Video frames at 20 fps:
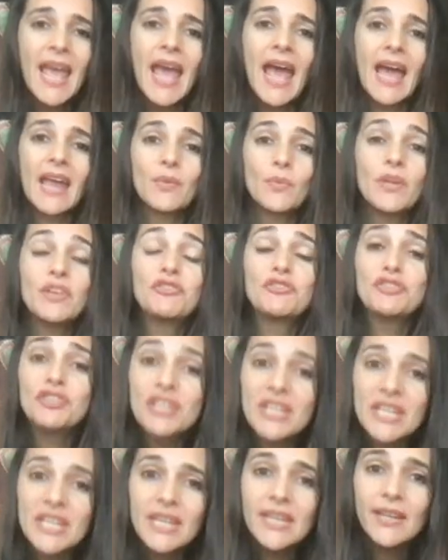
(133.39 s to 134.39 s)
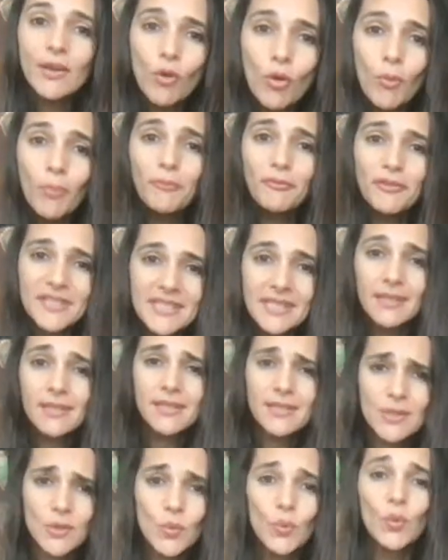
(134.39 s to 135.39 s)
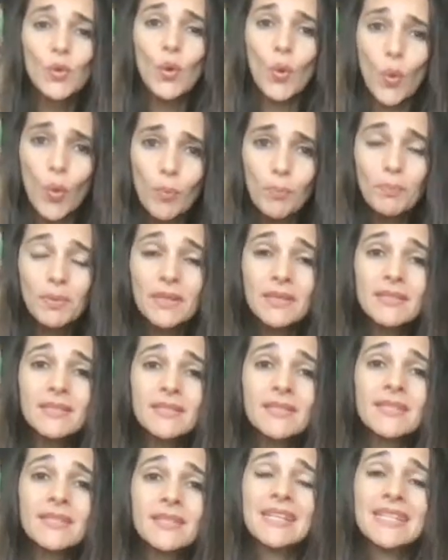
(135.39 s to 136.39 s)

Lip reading: And we really hope physical school opens